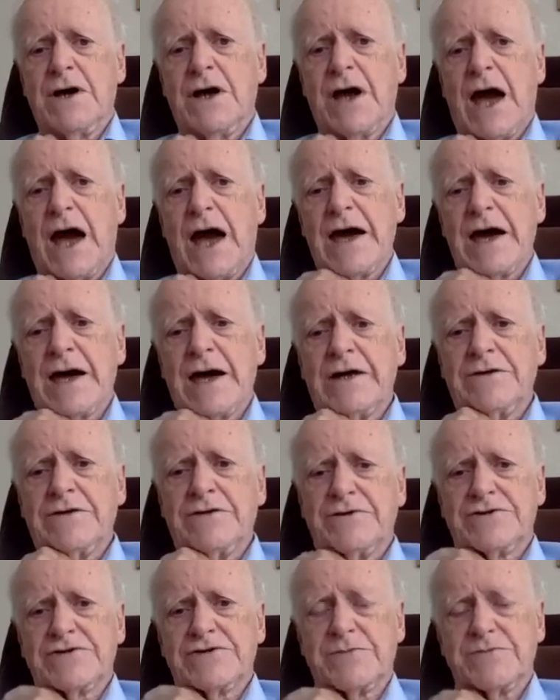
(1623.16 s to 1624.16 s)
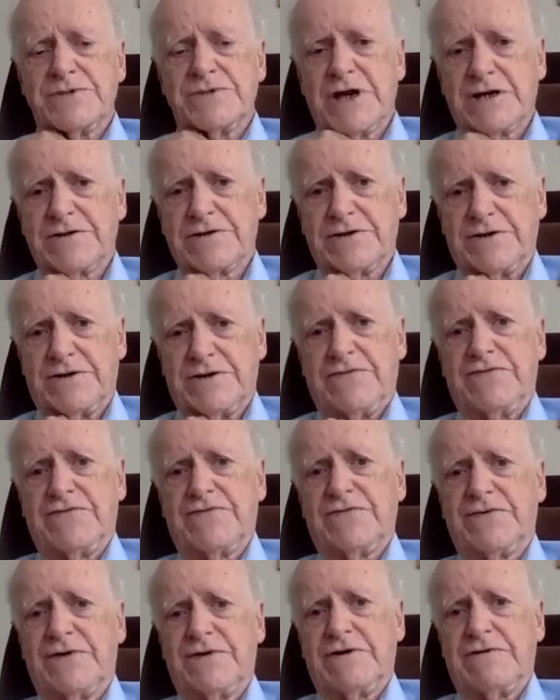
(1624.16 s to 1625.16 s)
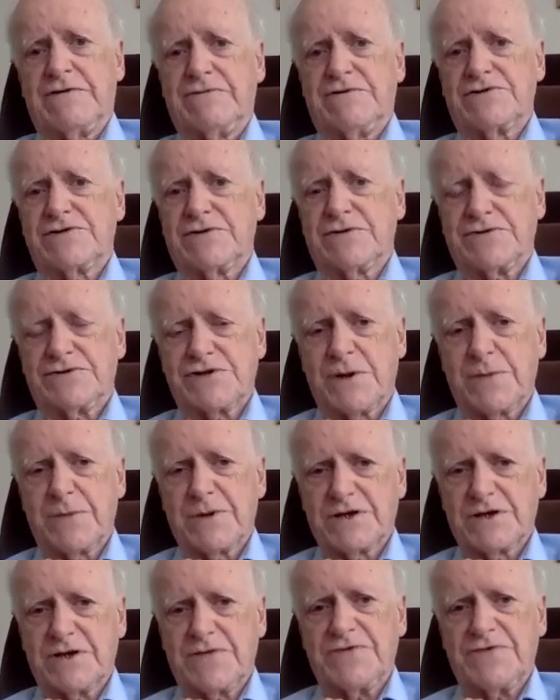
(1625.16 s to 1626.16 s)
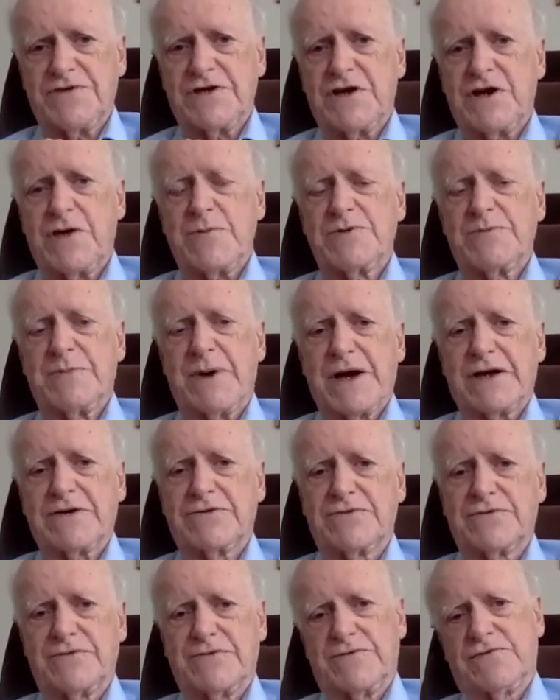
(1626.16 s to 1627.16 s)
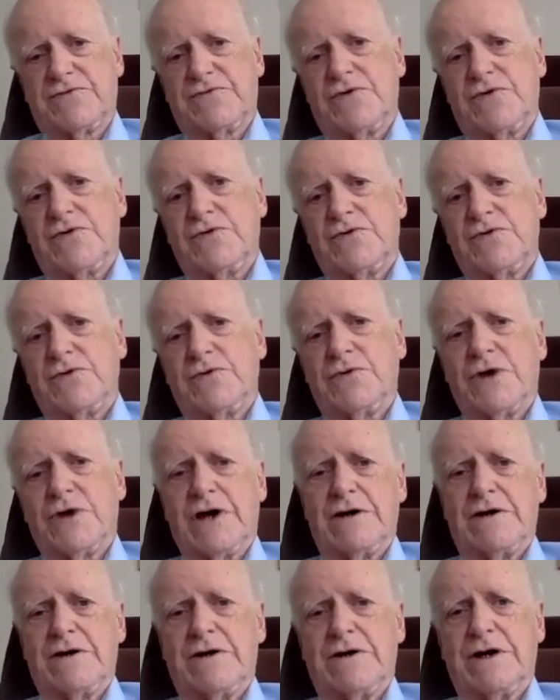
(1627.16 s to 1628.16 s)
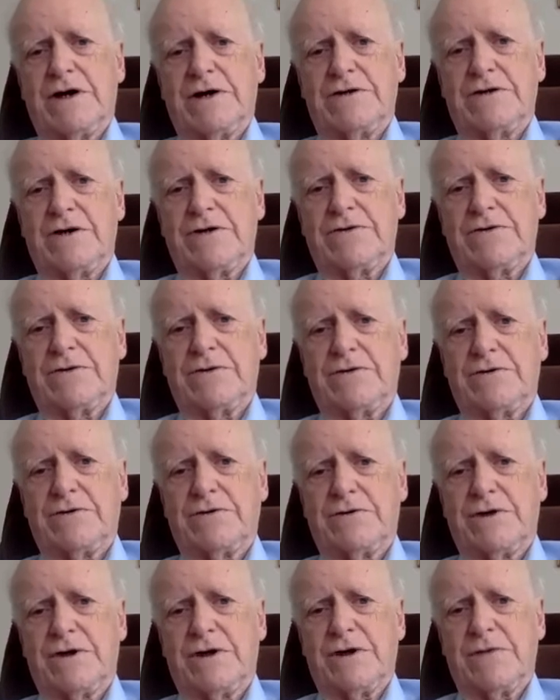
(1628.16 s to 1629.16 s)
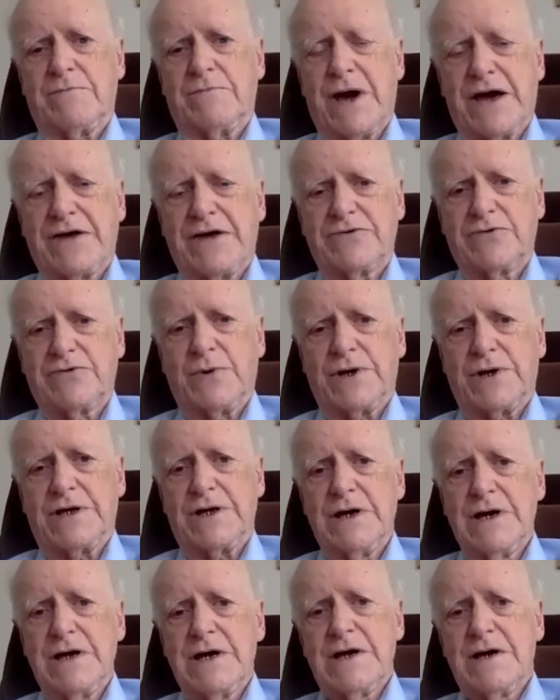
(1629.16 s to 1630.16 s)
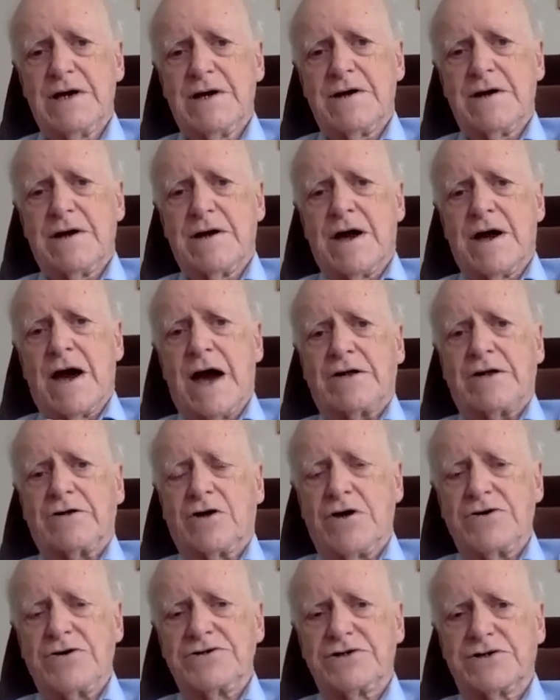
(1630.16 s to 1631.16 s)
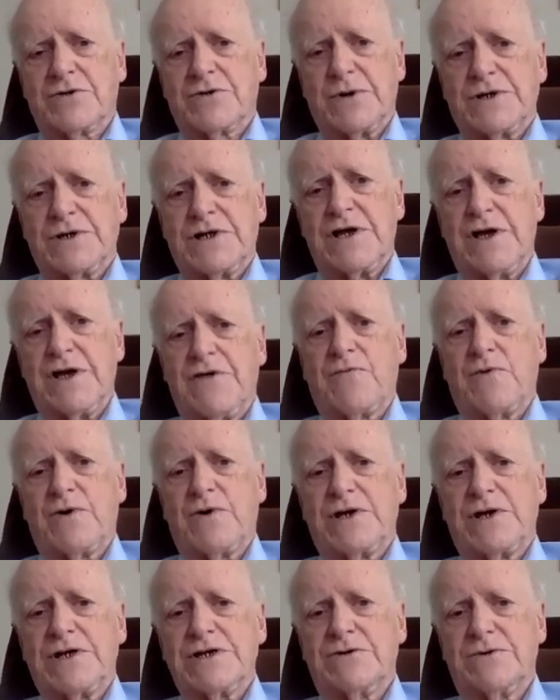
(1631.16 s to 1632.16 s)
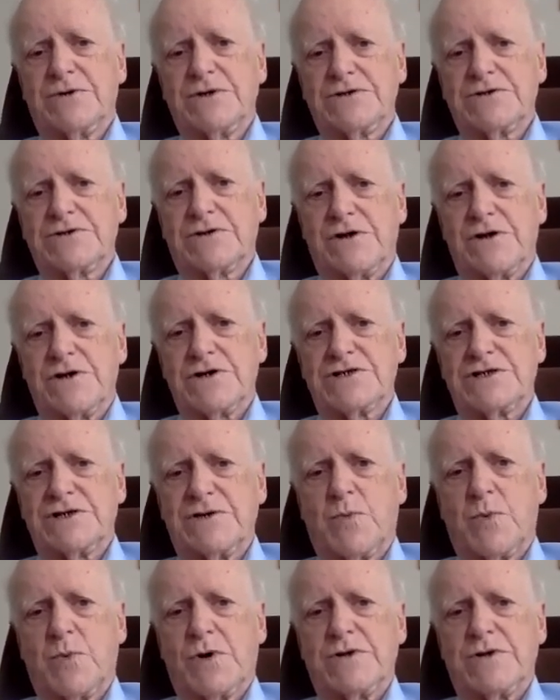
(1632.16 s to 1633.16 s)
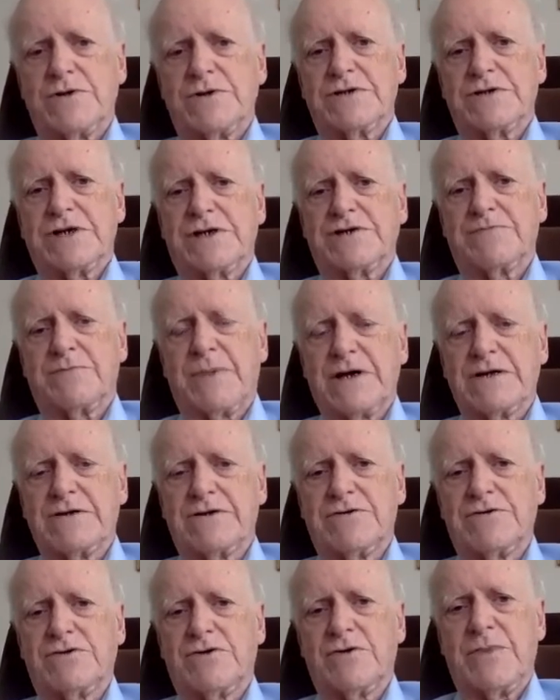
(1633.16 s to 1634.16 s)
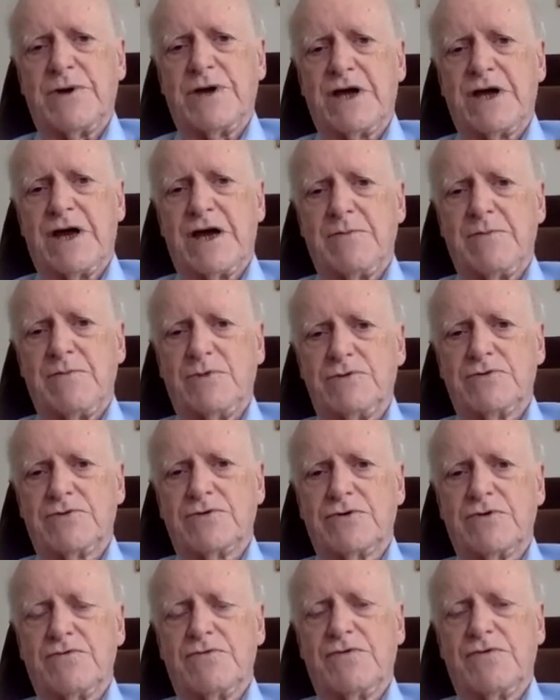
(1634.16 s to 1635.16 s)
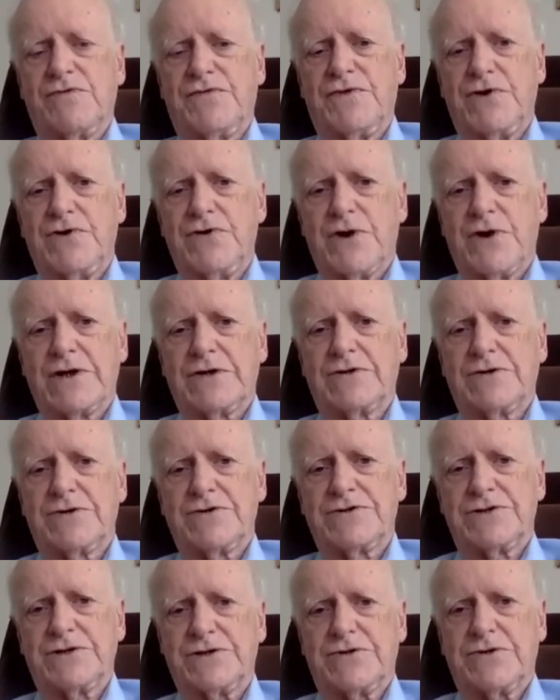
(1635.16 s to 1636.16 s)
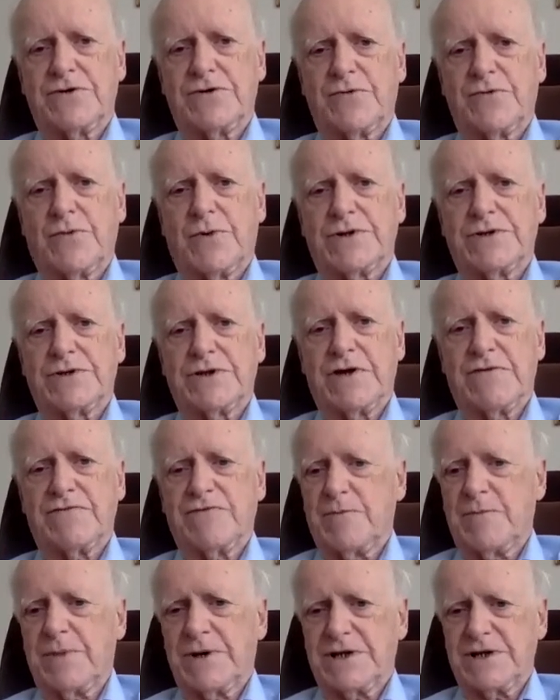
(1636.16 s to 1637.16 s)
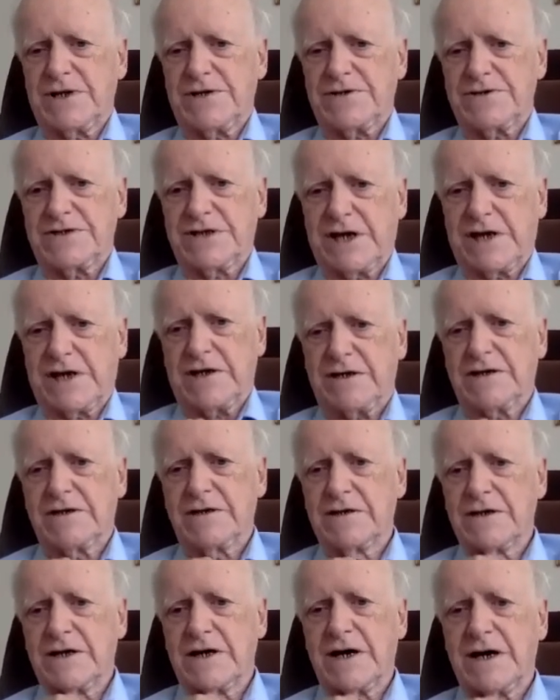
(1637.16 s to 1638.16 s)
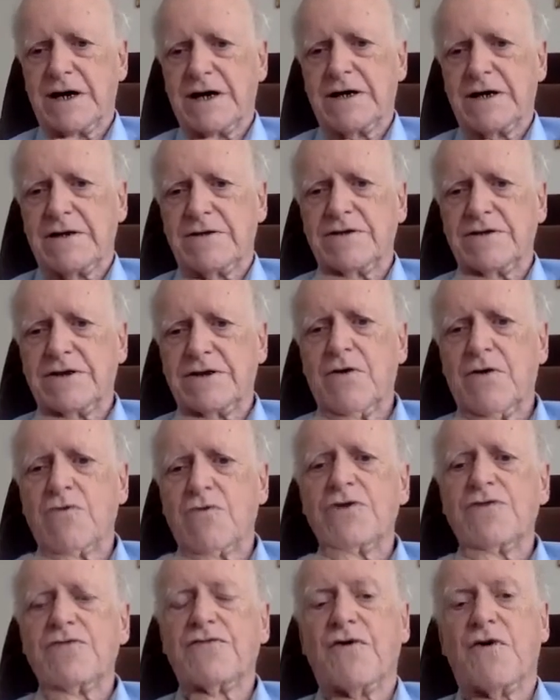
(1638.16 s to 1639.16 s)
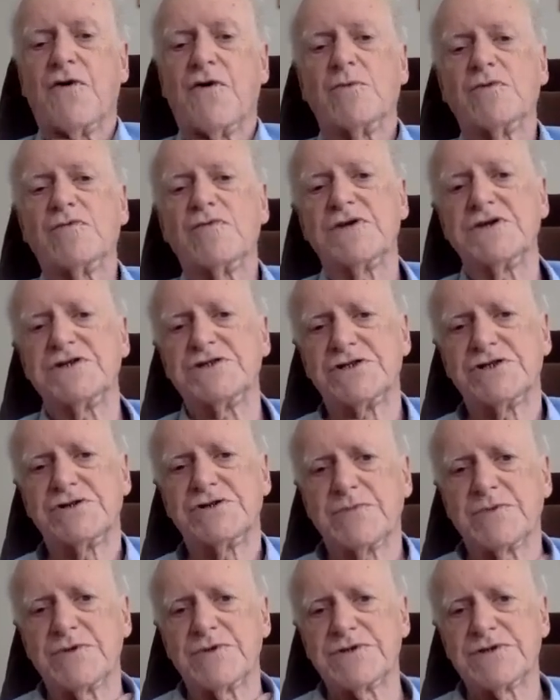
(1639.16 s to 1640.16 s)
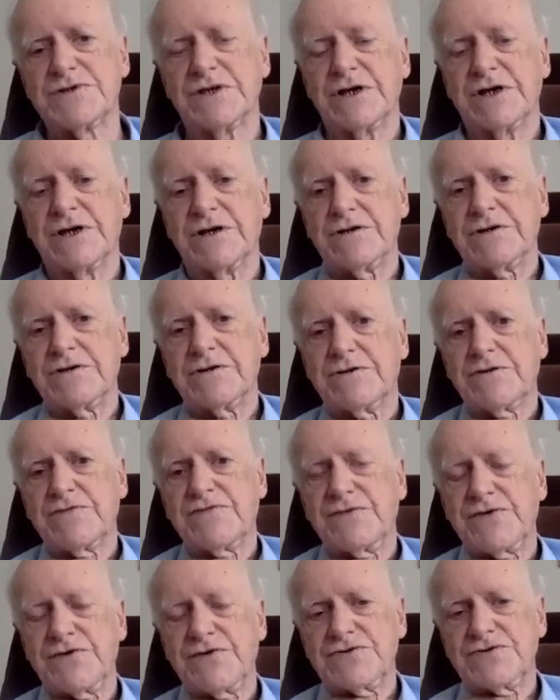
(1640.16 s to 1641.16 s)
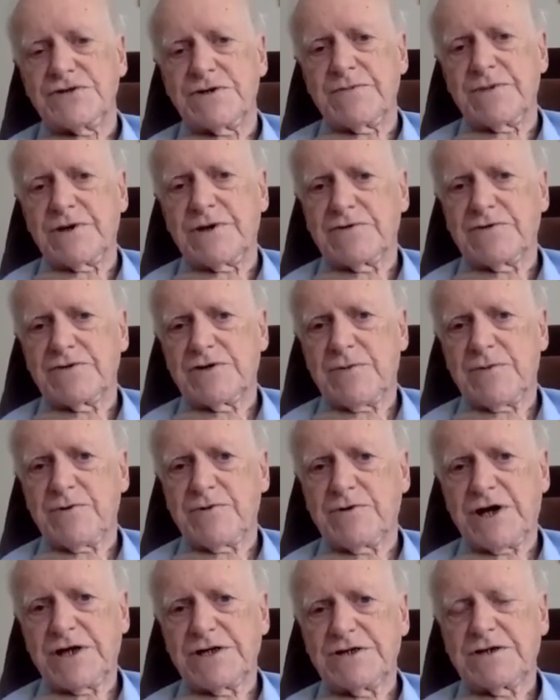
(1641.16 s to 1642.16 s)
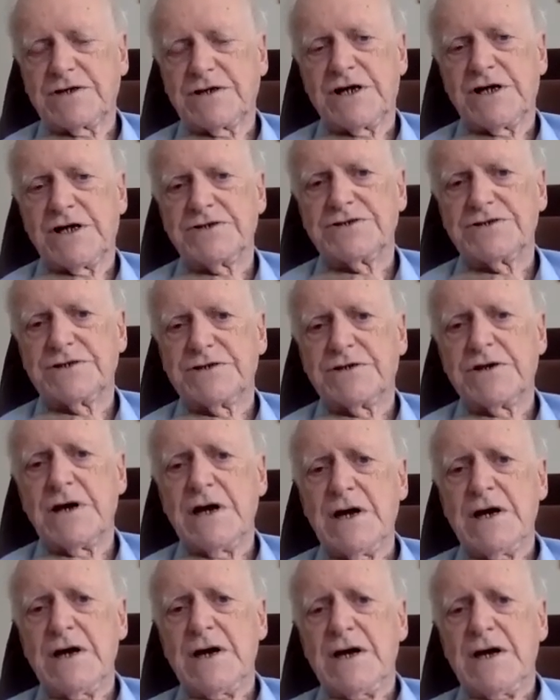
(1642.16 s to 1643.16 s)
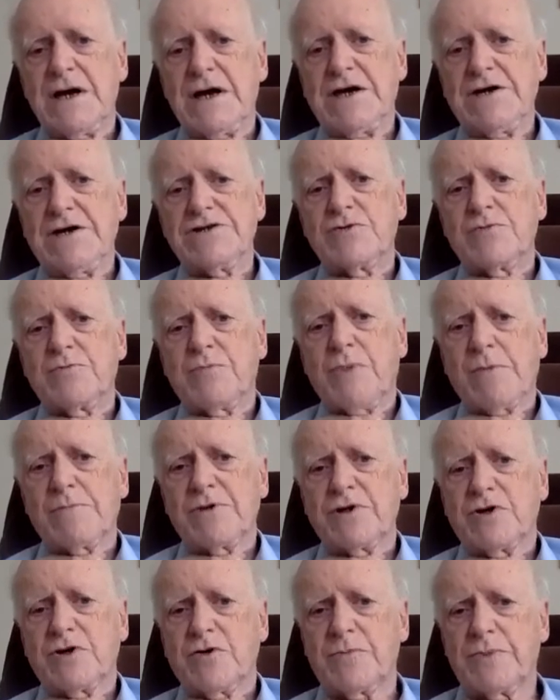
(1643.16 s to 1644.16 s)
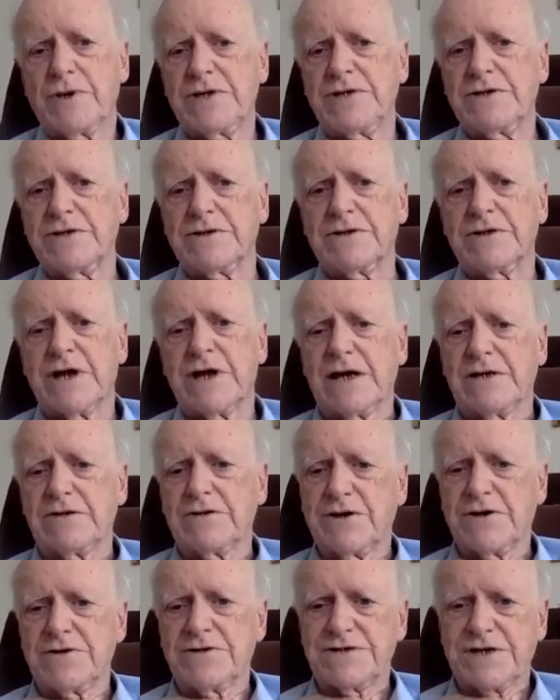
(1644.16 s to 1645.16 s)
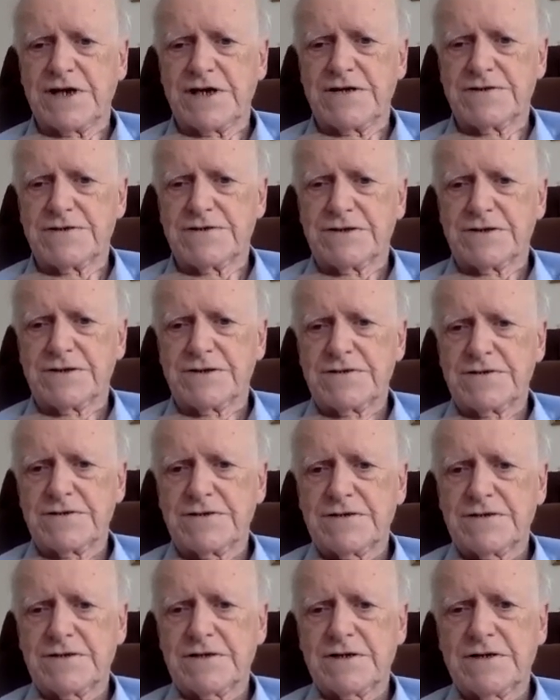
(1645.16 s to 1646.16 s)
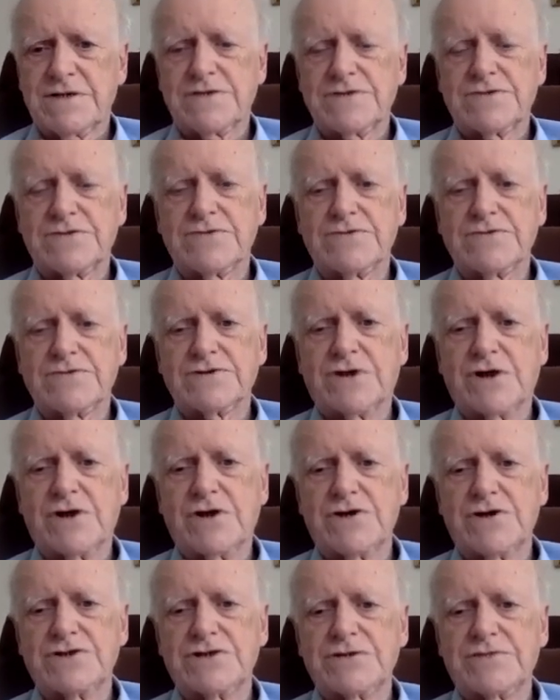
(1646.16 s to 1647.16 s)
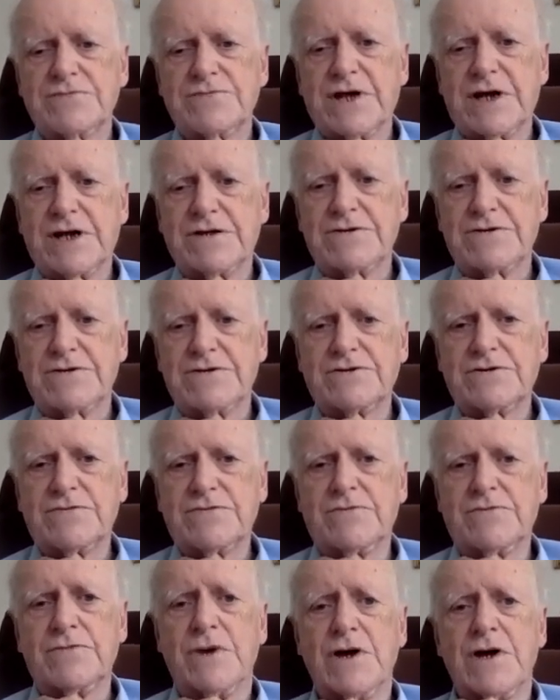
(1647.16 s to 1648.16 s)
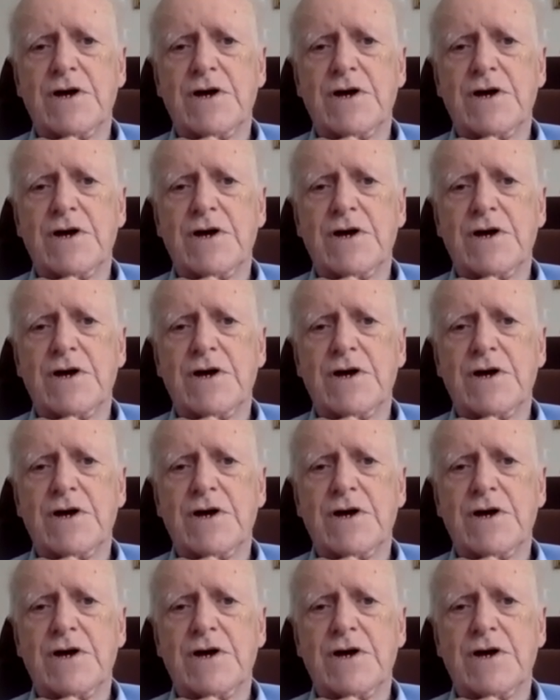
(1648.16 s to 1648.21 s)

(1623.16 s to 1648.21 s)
and subjective. So subjectivity comes back through another pathway. And consequently, if one is doing scholarship, one is expected to be able to review and consider what everybody is saying. And the only form of legitimacy in a diffuse democratic culture is of public opinion and consensus. And so scholarship tends to